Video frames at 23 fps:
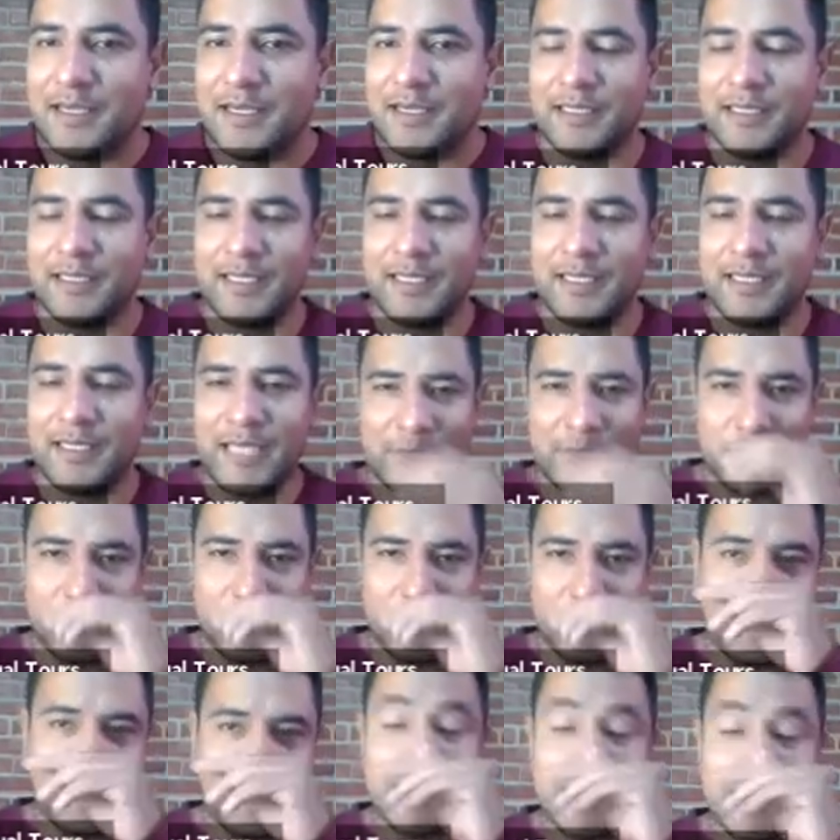the names
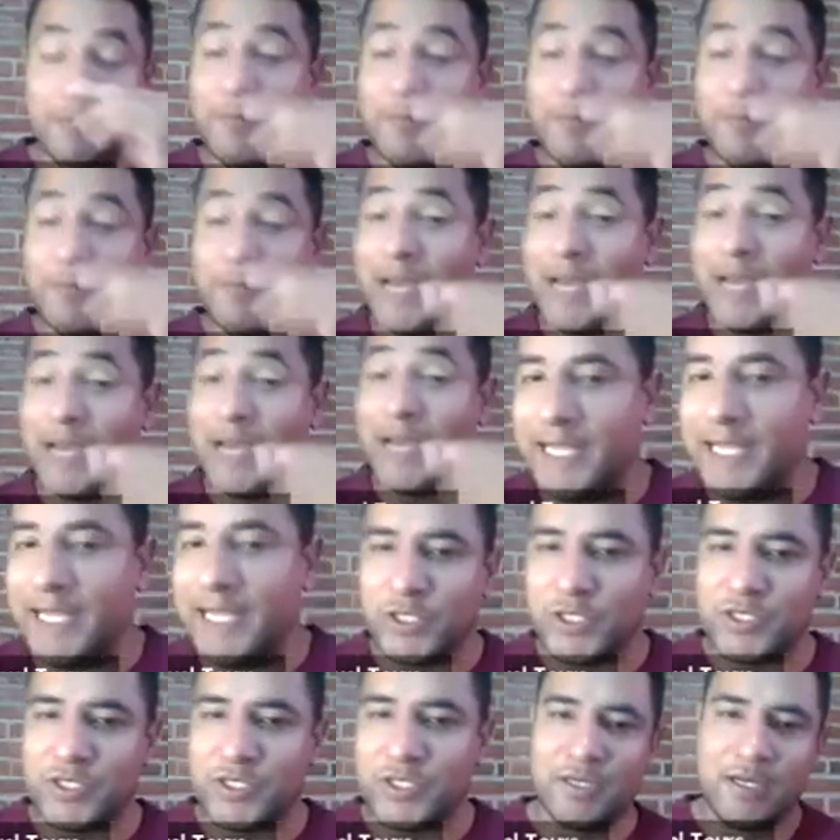with the Maya
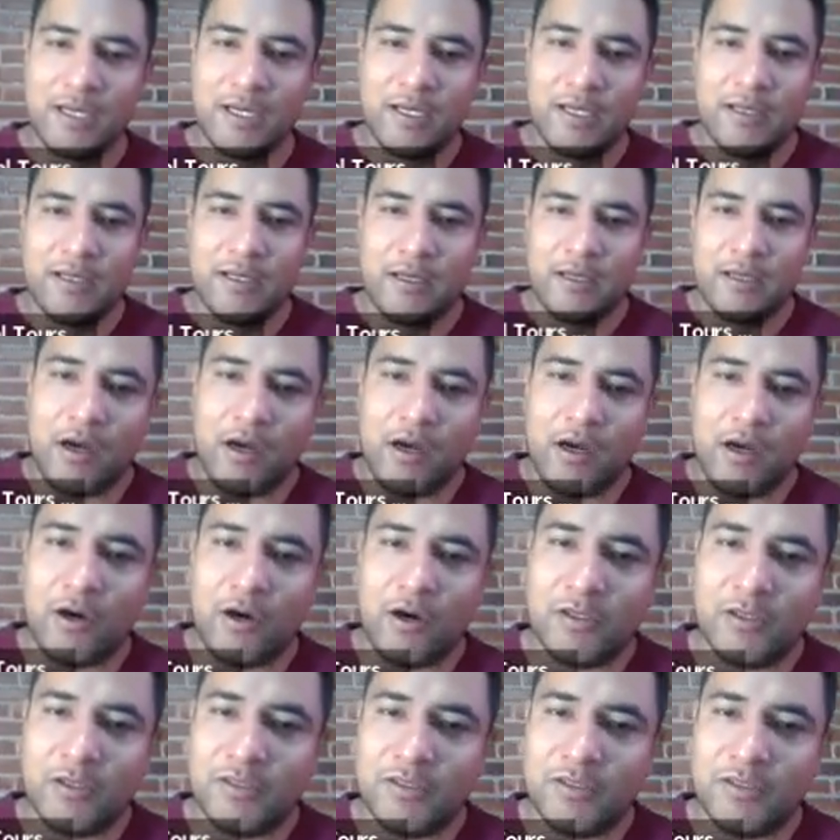language.
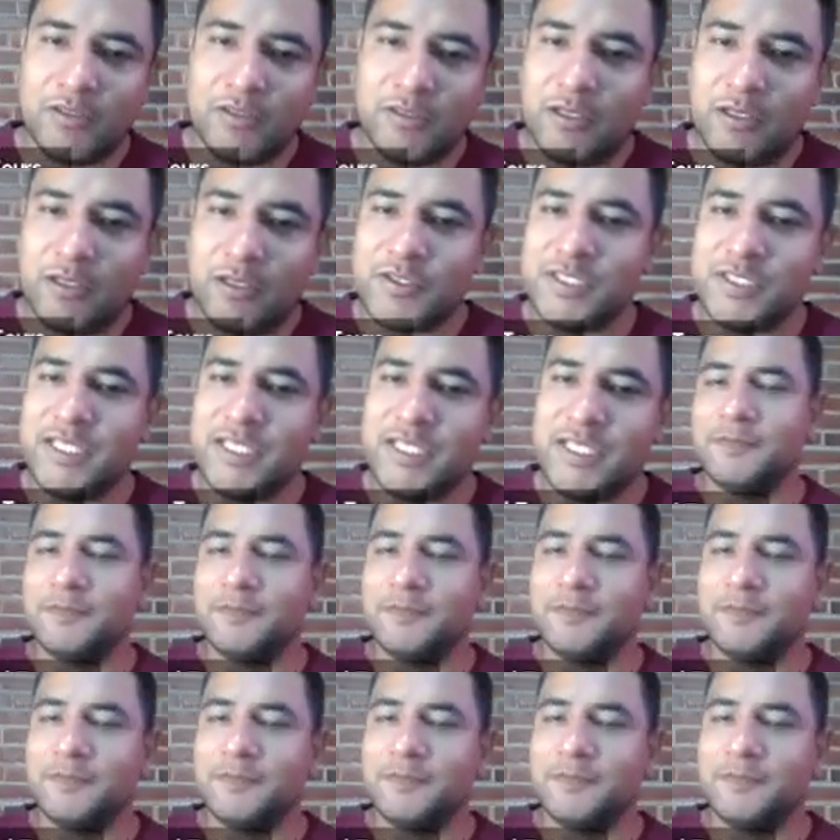On a seal